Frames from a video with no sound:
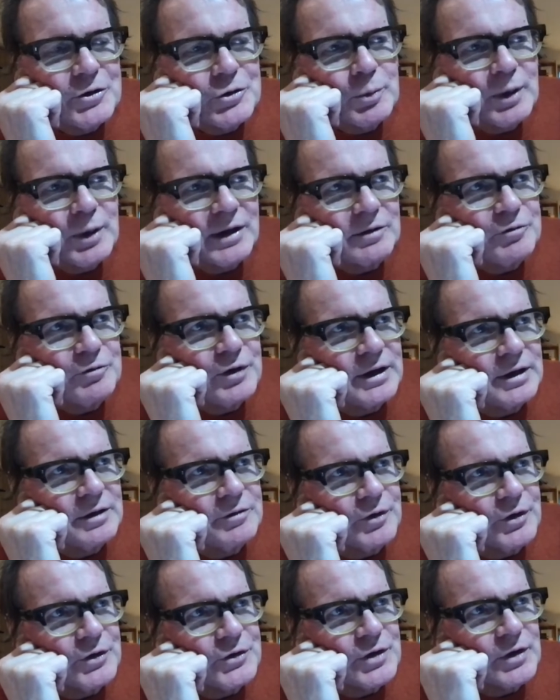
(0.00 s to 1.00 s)
to Whittlefield
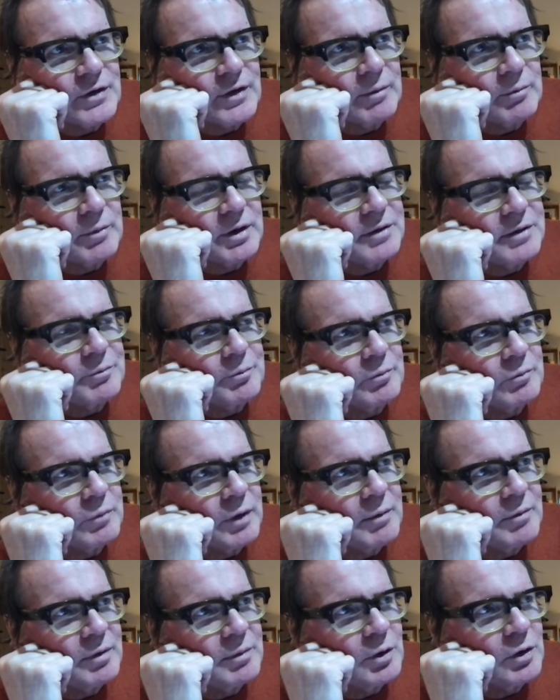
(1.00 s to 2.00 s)
first, and then
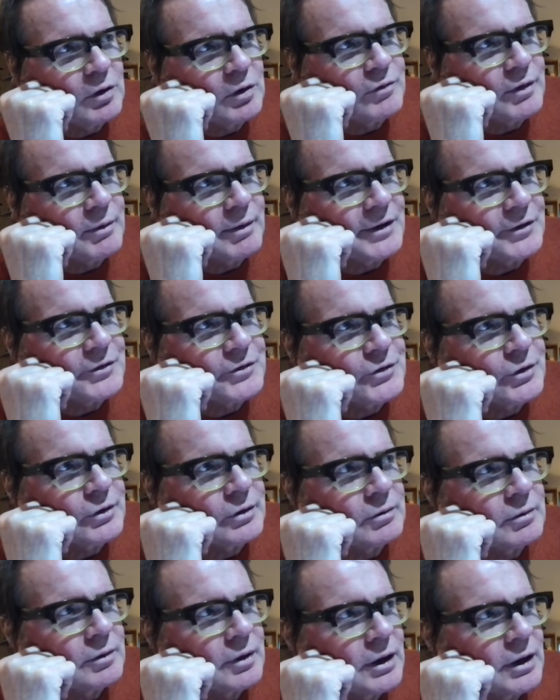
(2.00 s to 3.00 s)
when we moved, I went
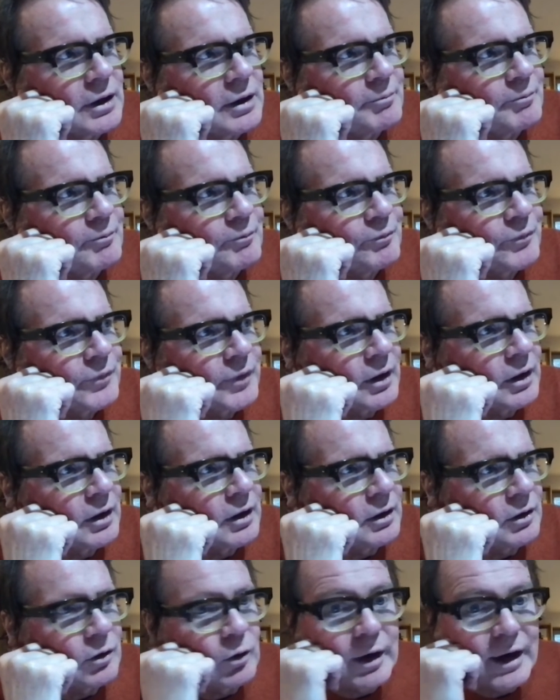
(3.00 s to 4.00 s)
to
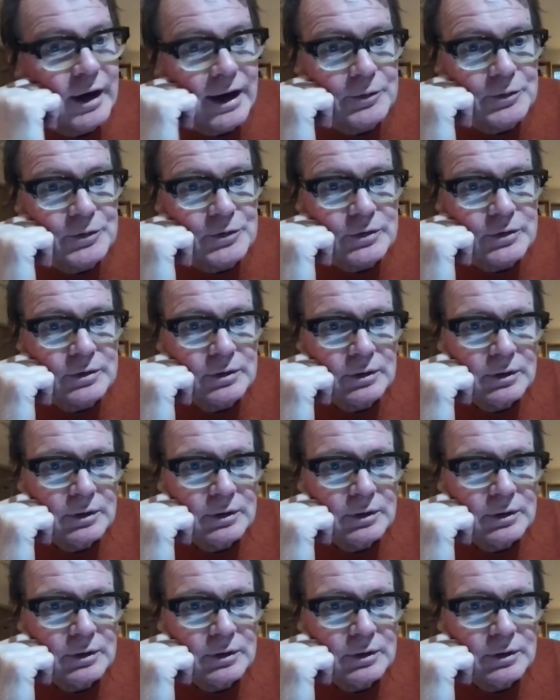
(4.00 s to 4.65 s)
Lower House.